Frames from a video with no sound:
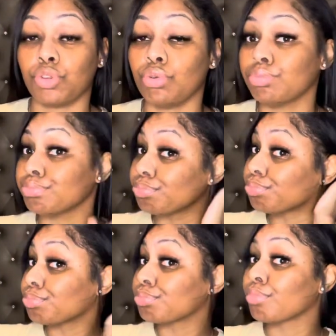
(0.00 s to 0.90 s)
you,
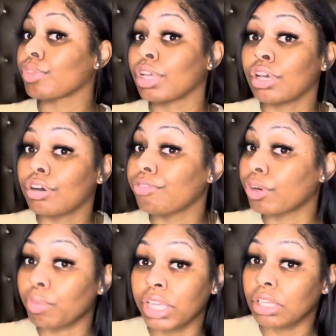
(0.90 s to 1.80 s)
for
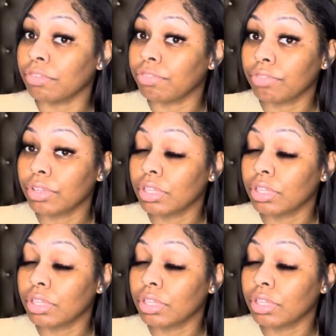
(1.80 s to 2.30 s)
the weave,